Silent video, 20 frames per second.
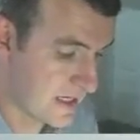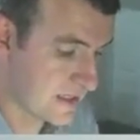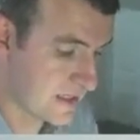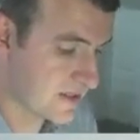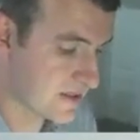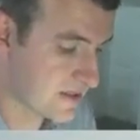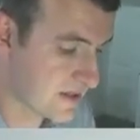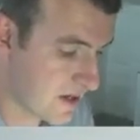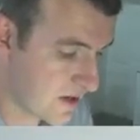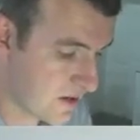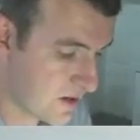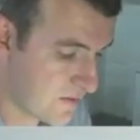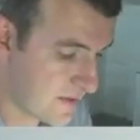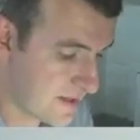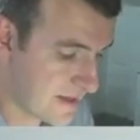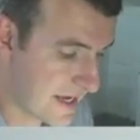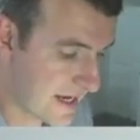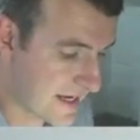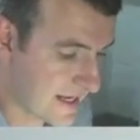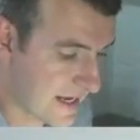So
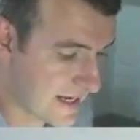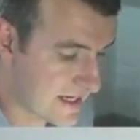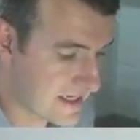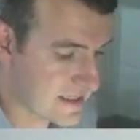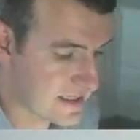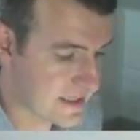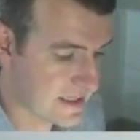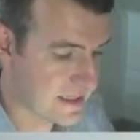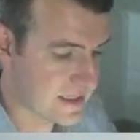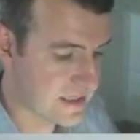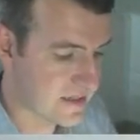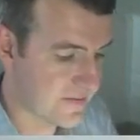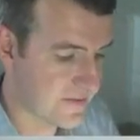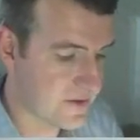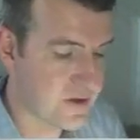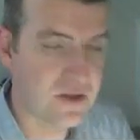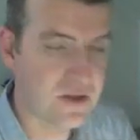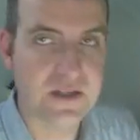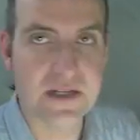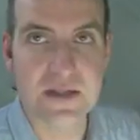in that case, the
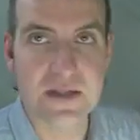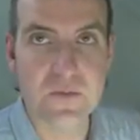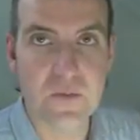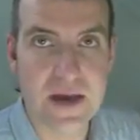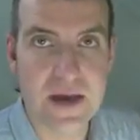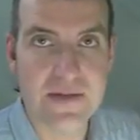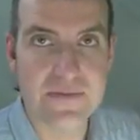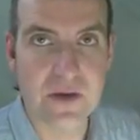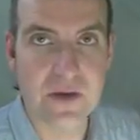diffusion and the wave